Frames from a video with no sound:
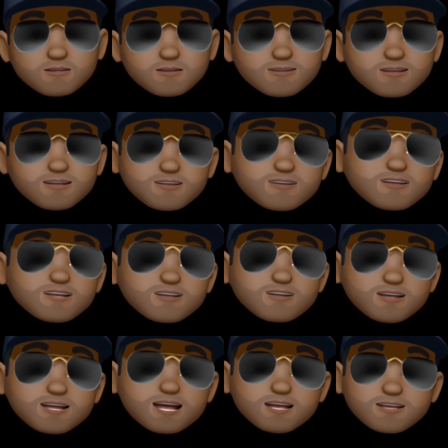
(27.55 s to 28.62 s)
means that you're
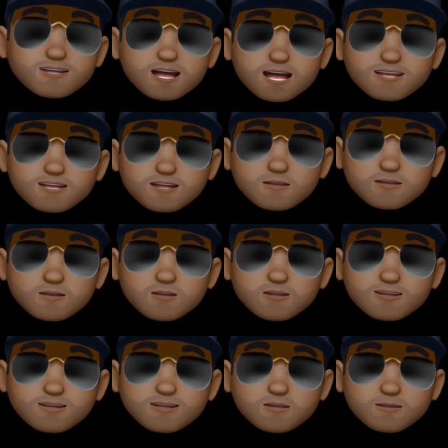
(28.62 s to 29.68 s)
getting that number
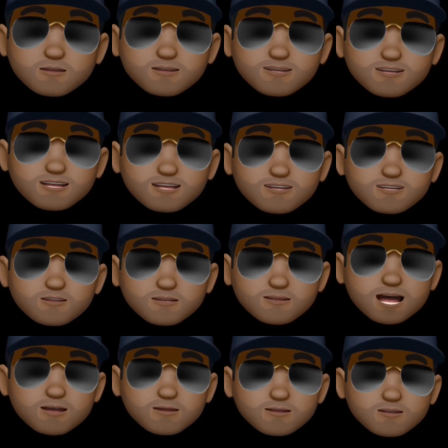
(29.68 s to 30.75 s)
in a percentage
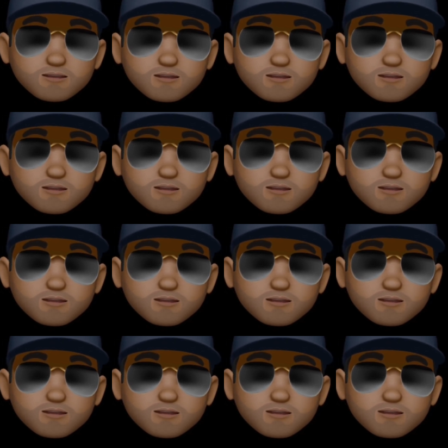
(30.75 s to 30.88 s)
amount.